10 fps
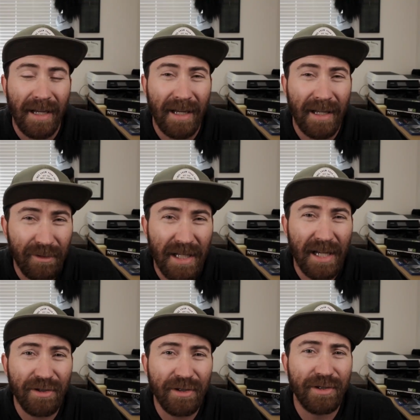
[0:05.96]
and I was
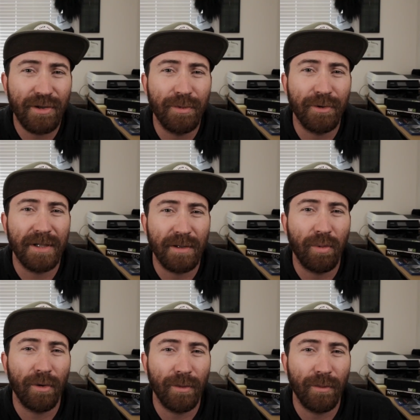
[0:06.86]
actually super
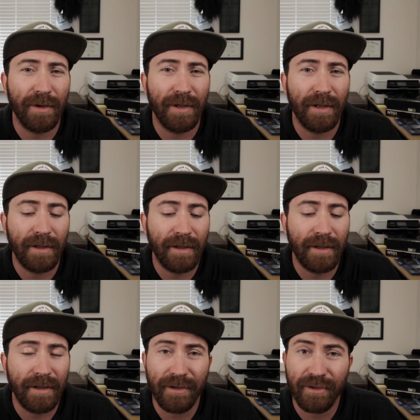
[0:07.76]
disappointed with it and here's